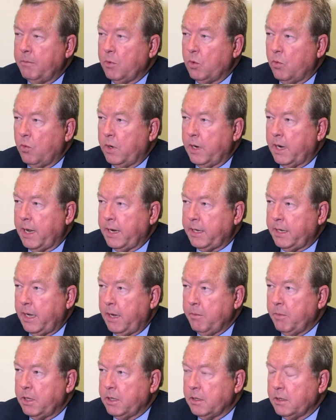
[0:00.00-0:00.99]
When I
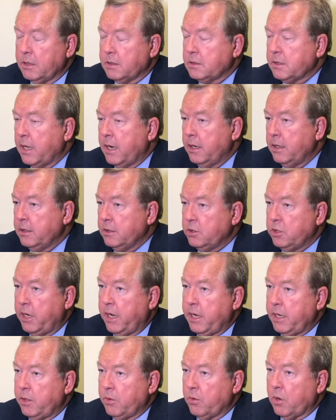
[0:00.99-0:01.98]
came into the Senate in
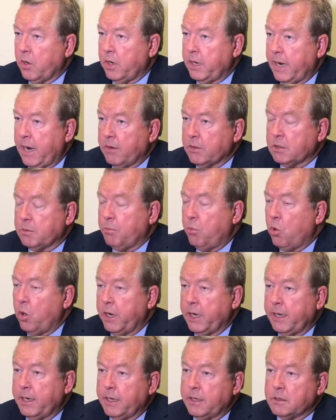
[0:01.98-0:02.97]
January, I was
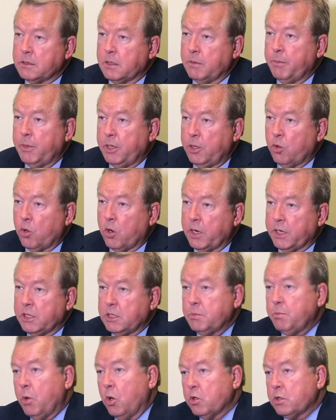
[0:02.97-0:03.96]
appointed as the minority
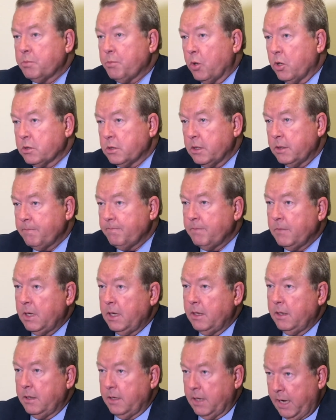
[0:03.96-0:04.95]
spokesperson
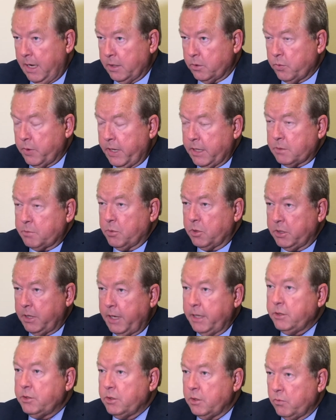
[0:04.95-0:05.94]
on
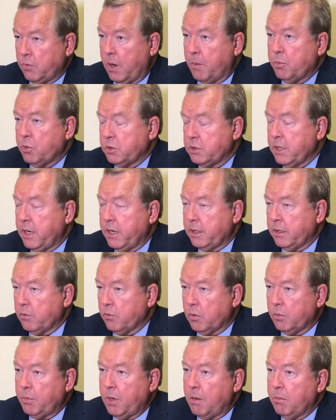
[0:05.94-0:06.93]
transportation, representing the
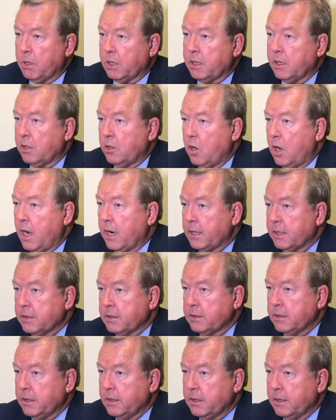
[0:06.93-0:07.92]
Republican
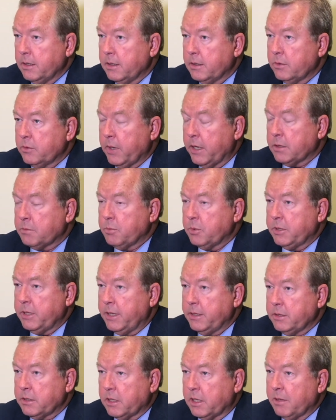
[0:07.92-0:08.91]
caucus in the
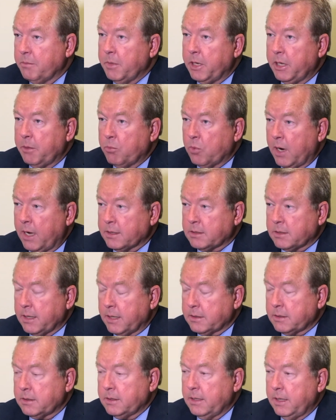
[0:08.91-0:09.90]
Transportation Committee
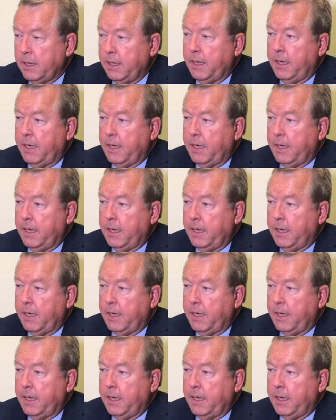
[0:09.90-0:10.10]
process.